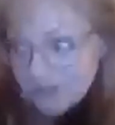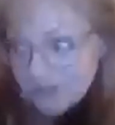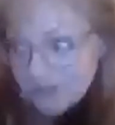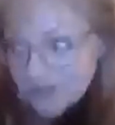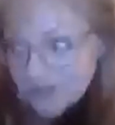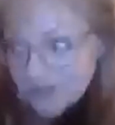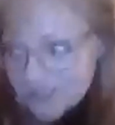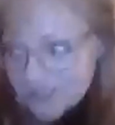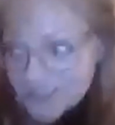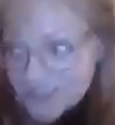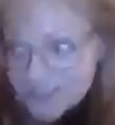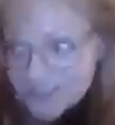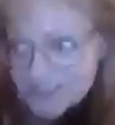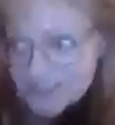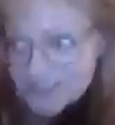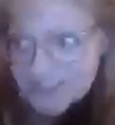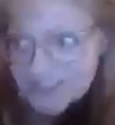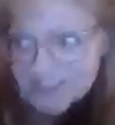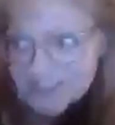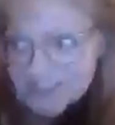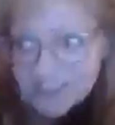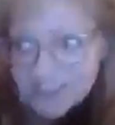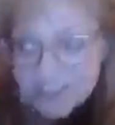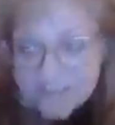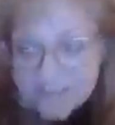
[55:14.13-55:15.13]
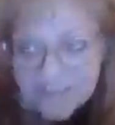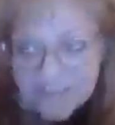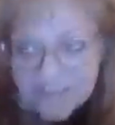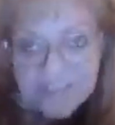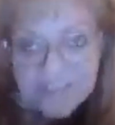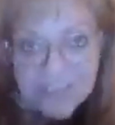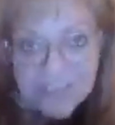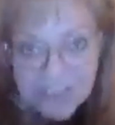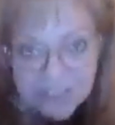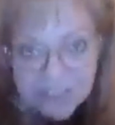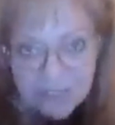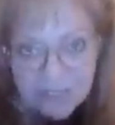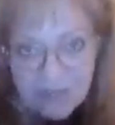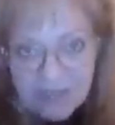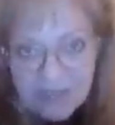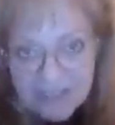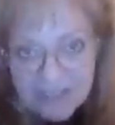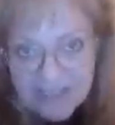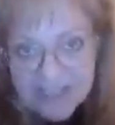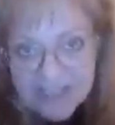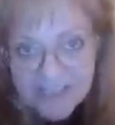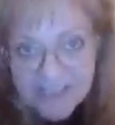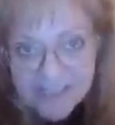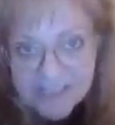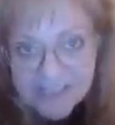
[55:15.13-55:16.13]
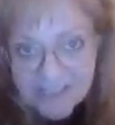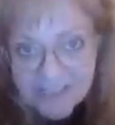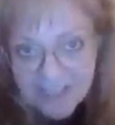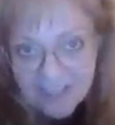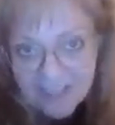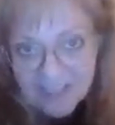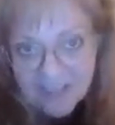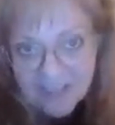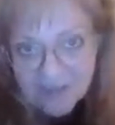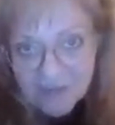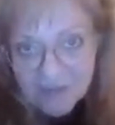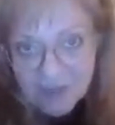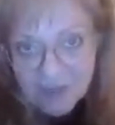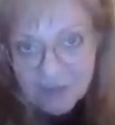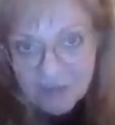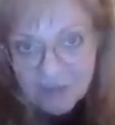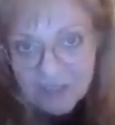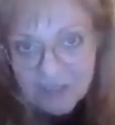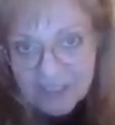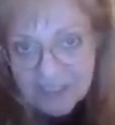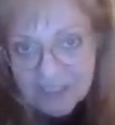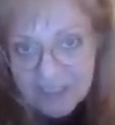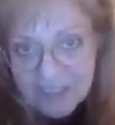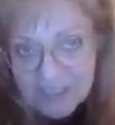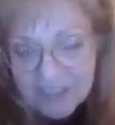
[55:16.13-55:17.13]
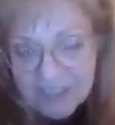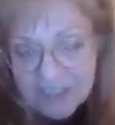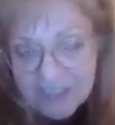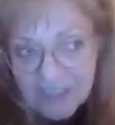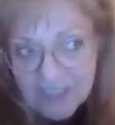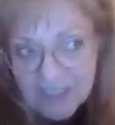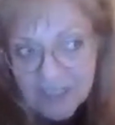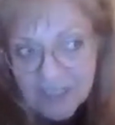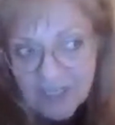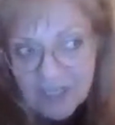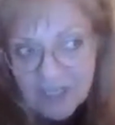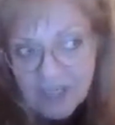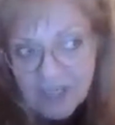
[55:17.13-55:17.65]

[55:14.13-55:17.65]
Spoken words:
it was just the GPS, meaning